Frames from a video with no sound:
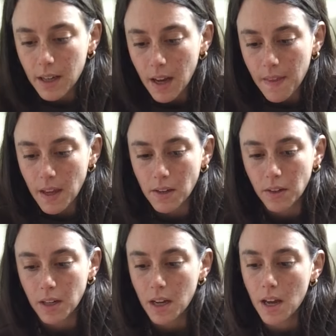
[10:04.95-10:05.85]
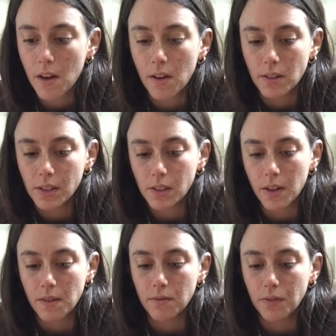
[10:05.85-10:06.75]
And then you're gonna just go
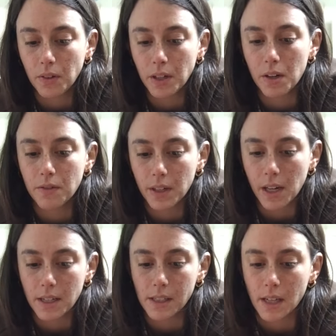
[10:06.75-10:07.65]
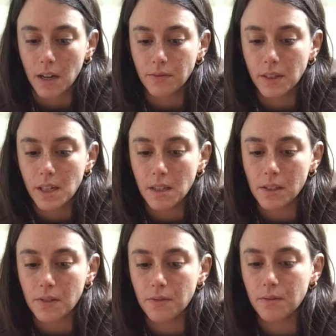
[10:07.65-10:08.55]
ahead and fold it over kind of softly.
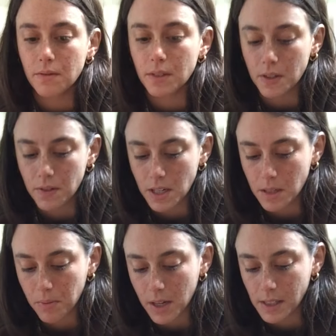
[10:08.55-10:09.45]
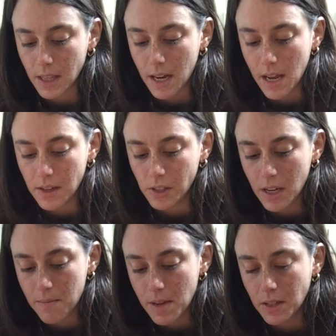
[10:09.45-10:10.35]
Don't need to press that edge
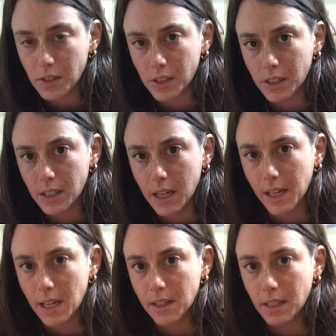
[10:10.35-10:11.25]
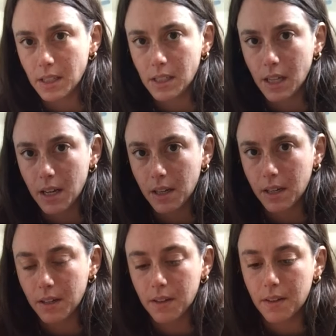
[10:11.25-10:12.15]
yet. Make sure, I kind of like to tuck
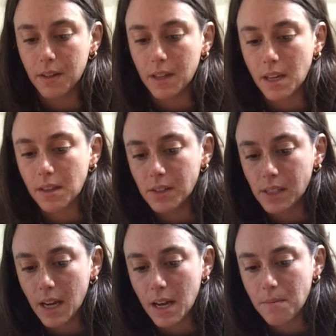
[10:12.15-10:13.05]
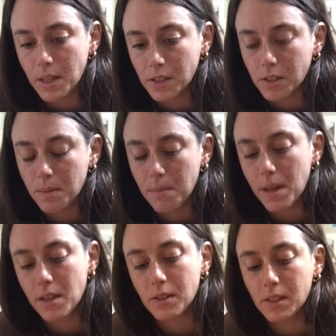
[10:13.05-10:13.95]
either side, make sure my
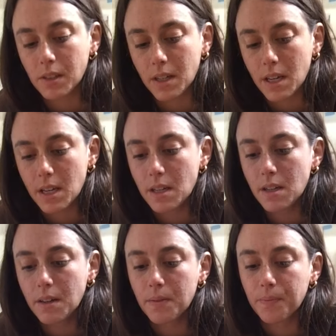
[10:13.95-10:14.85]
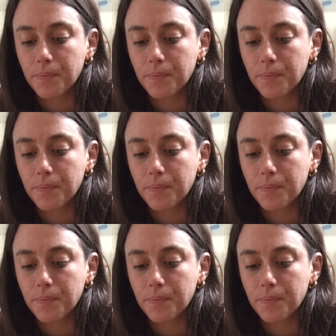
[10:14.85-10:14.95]
pages are in.